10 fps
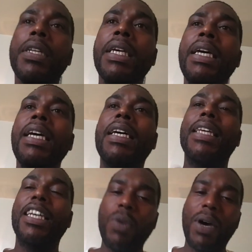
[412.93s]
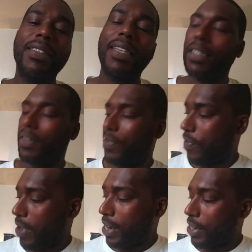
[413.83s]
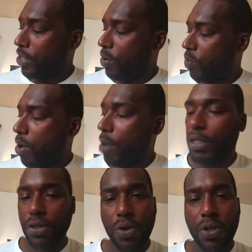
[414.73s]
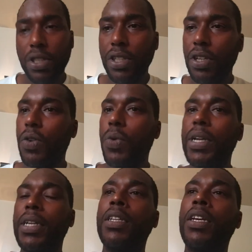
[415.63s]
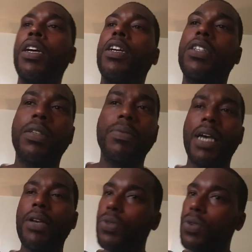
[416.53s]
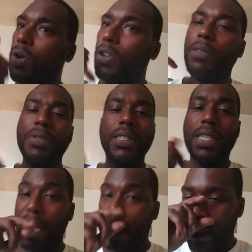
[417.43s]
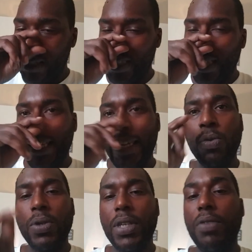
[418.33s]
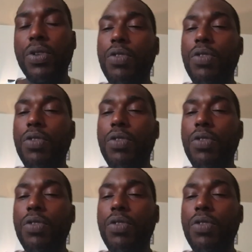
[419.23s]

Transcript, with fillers: That's why I say confide in your woman, talk to your queen, sometimes you call up these haters and they will give you the wrong